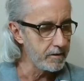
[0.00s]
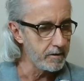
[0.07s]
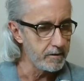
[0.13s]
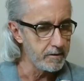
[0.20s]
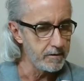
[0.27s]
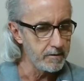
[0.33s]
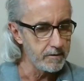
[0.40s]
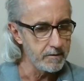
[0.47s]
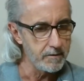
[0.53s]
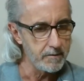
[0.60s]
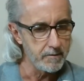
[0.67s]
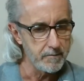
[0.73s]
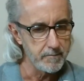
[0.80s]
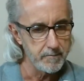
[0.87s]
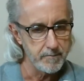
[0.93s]

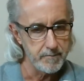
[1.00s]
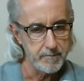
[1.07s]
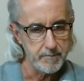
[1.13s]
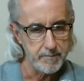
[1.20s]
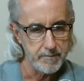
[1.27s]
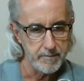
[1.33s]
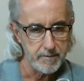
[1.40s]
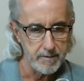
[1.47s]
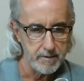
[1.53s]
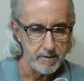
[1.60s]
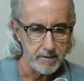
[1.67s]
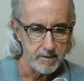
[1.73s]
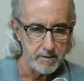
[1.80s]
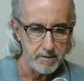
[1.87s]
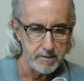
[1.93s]

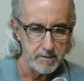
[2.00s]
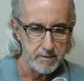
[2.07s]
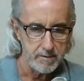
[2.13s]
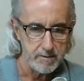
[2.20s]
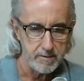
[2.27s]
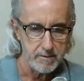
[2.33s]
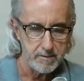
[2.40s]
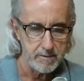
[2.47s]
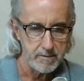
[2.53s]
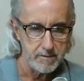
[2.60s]
Nothing is said.